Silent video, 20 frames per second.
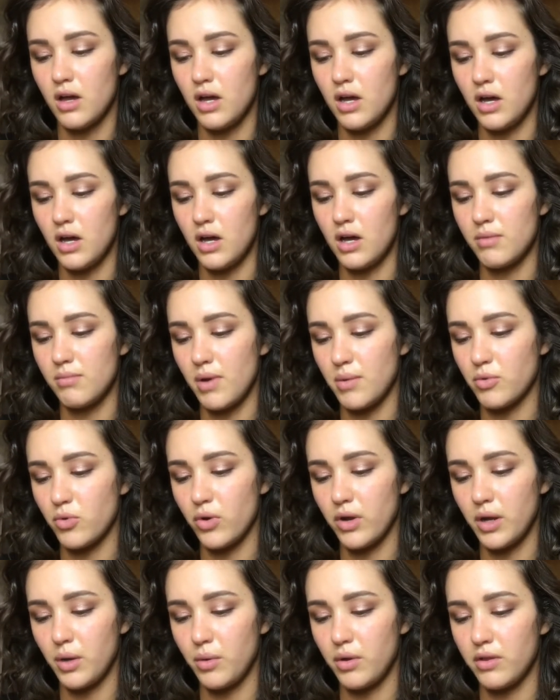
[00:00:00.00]
I'm
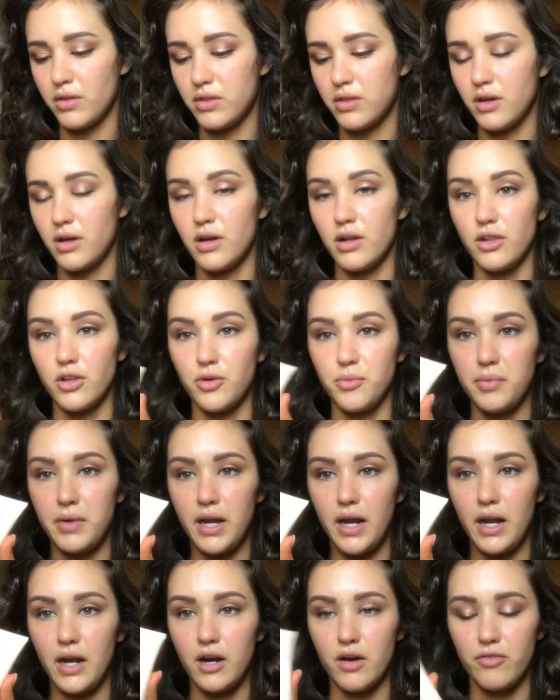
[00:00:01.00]
going with the
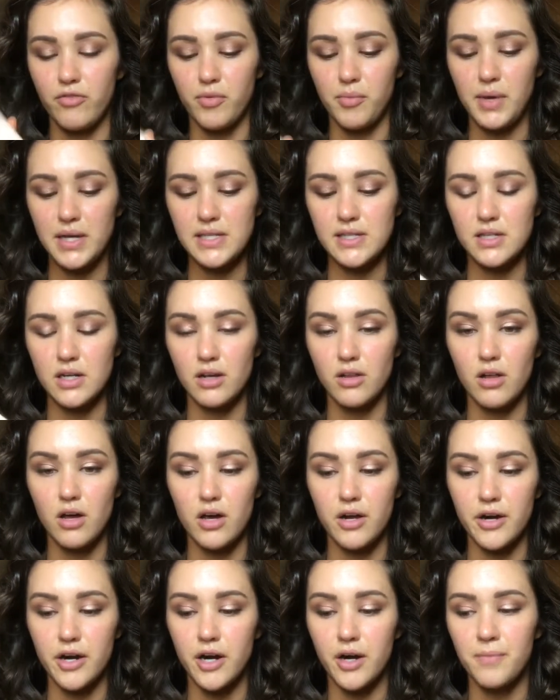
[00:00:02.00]
illuminator from Estee
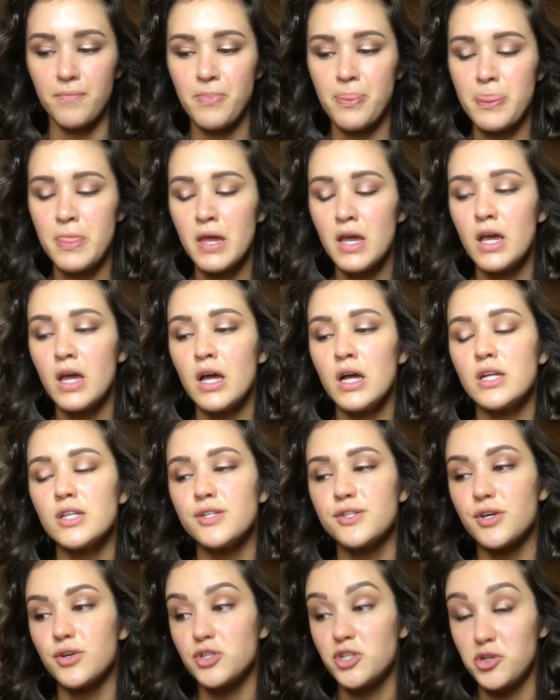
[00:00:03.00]
Lauder.
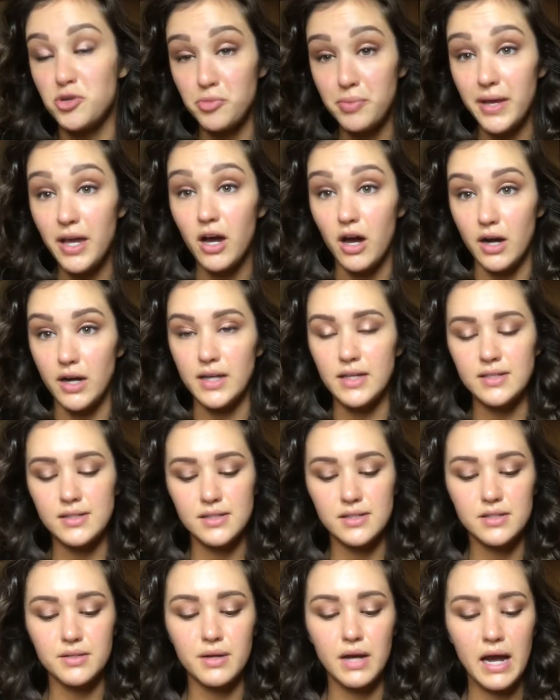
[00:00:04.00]
So to be
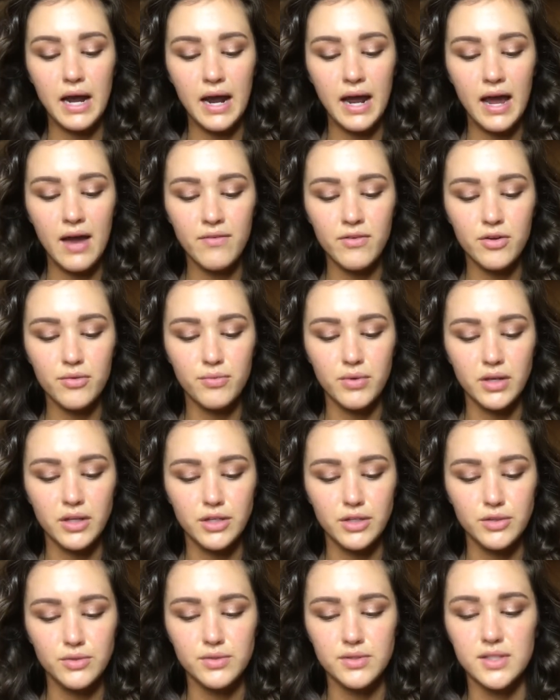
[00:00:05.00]
honest, I haven't
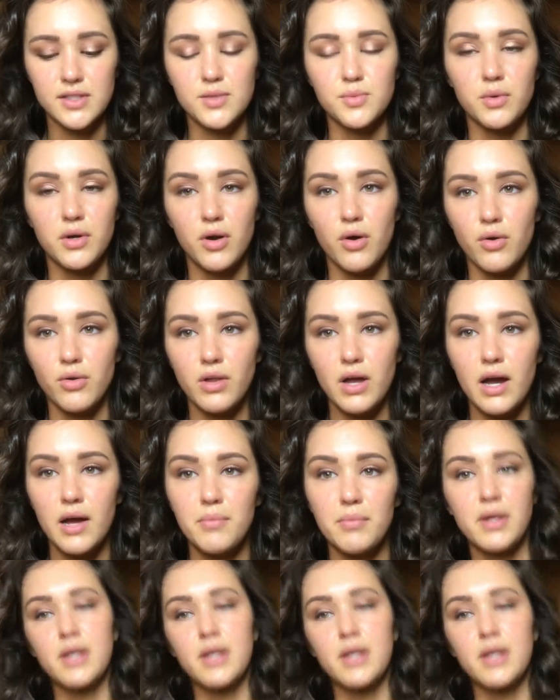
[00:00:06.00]
really used this one a whole lot